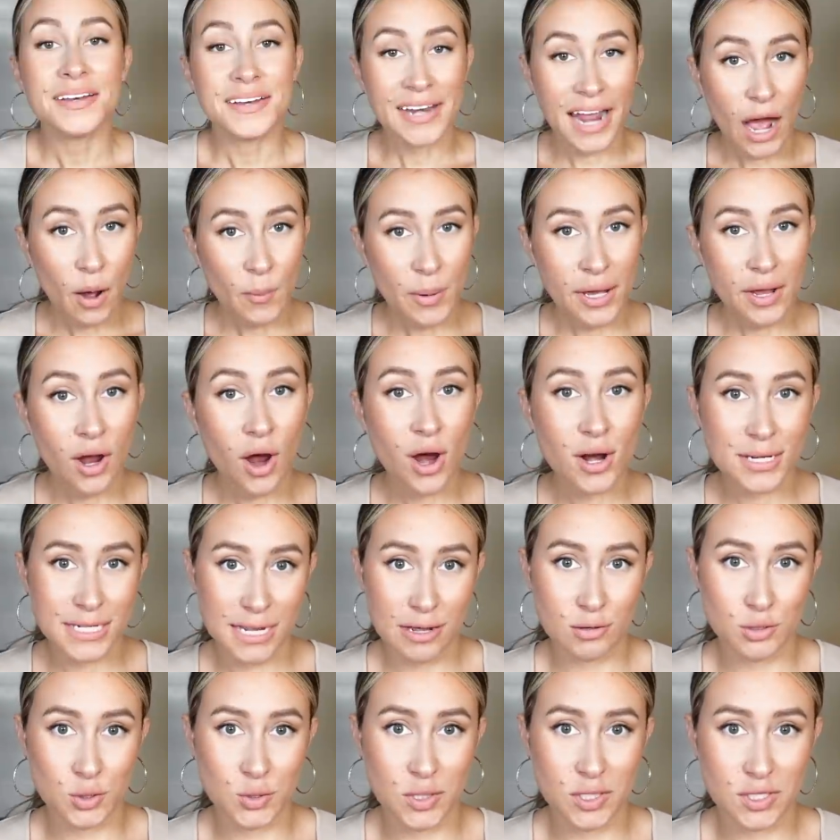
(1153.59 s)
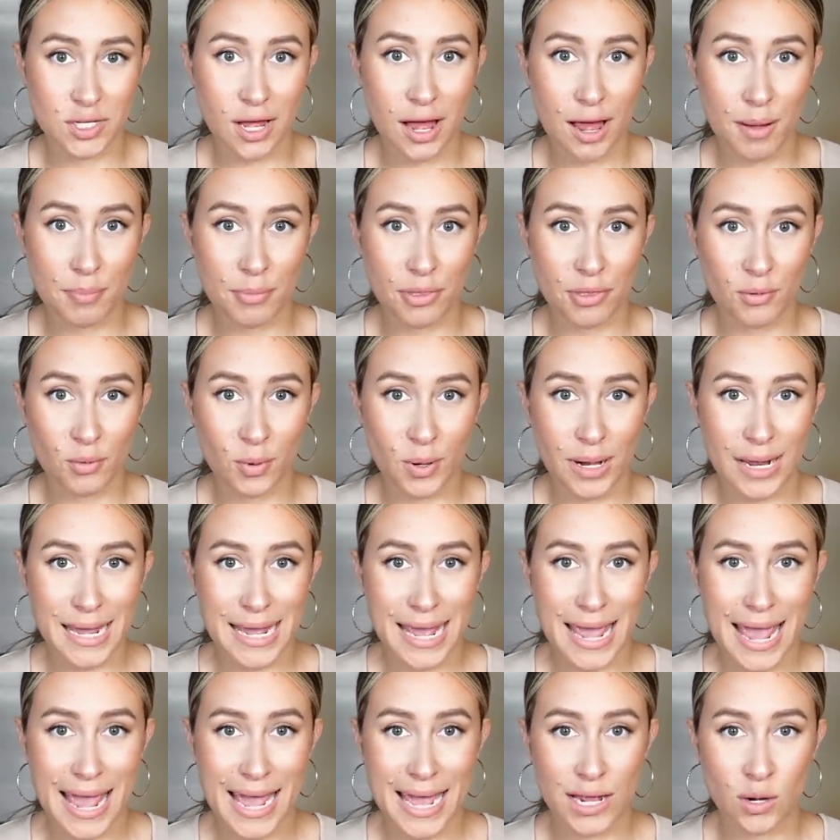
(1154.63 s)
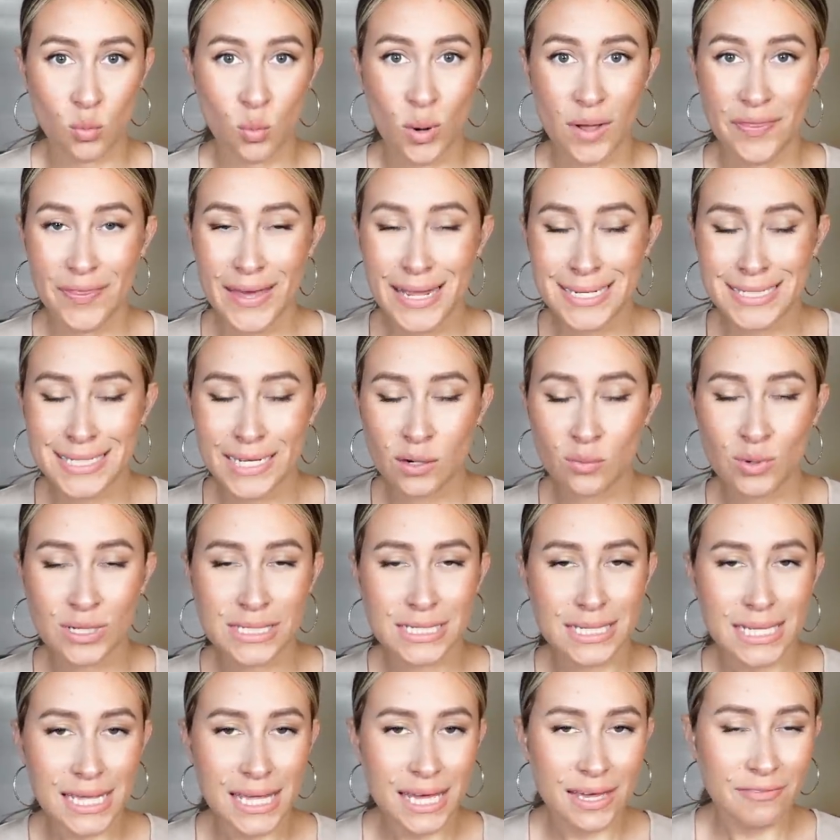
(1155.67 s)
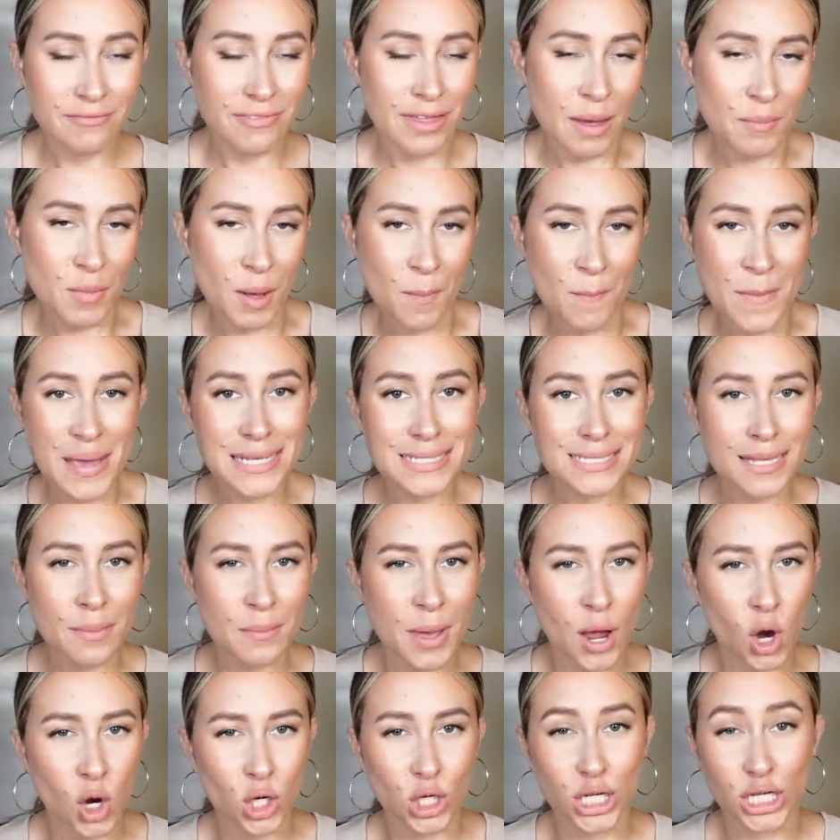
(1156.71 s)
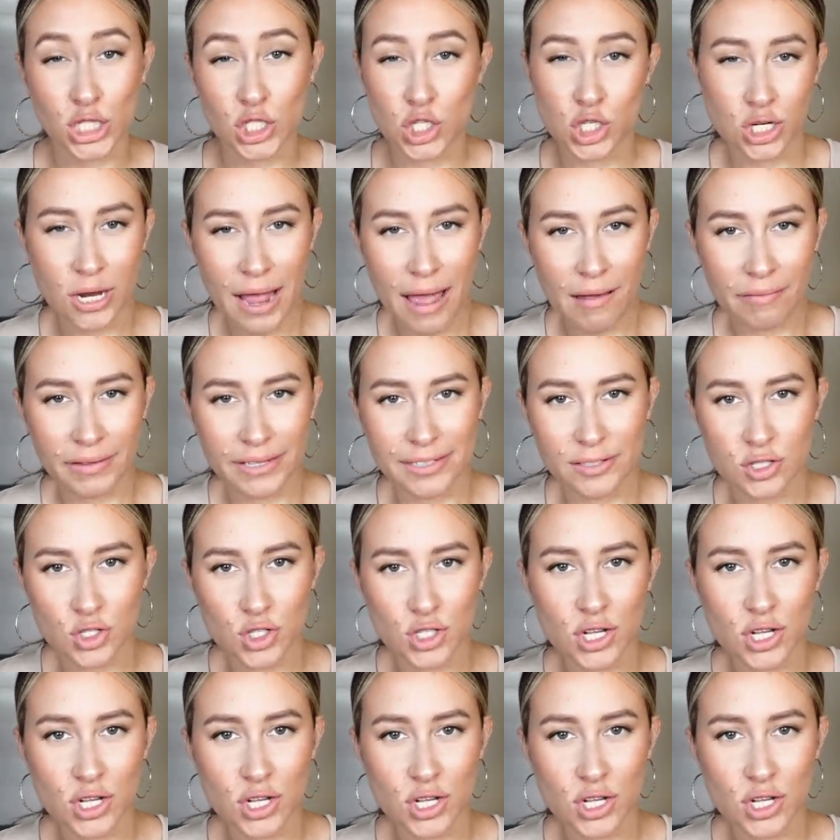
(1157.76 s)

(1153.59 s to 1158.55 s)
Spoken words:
Now we are down to a top three, and what they did was give them a Miss America challenge.